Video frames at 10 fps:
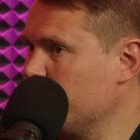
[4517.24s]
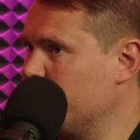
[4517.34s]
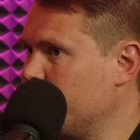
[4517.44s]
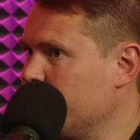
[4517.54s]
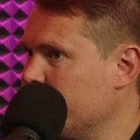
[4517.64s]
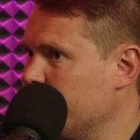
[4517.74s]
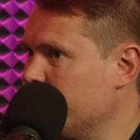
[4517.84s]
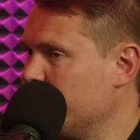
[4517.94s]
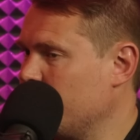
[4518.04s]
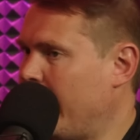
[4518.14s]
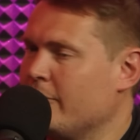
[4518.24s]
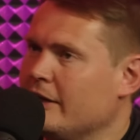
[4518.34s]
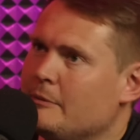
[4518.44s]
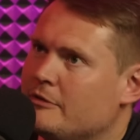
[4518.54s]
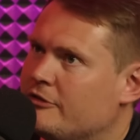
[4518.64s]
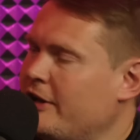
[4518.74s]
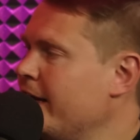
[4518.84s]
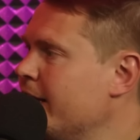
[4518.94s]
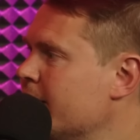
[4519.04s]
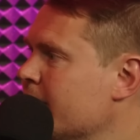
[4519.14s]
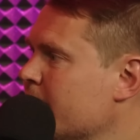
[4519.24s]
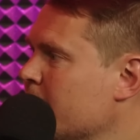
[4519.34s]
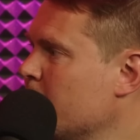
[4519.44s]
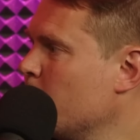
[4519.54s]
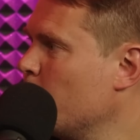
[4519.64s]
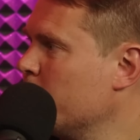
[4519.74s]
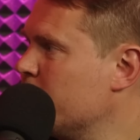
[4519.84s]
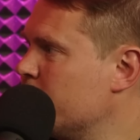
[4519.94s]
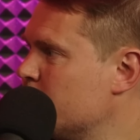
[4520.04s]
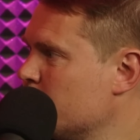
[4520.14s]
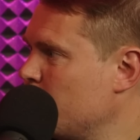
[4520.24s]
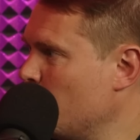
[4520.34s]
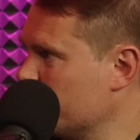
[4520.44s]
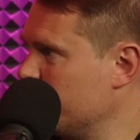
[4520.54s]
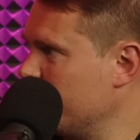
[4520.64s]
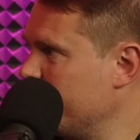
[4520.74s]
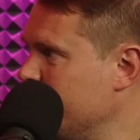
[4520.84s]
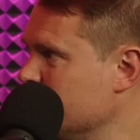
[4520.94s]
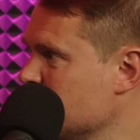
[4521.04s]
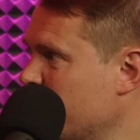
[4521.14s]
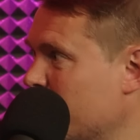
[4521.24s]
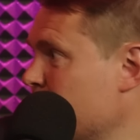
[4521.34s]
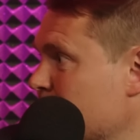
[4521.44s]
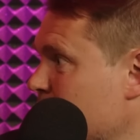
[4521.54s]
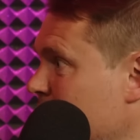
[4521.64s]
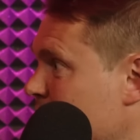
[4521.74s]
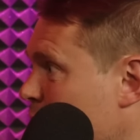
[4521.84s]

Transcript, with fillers: was... Everything he was saying was just ultimately... I don't want to really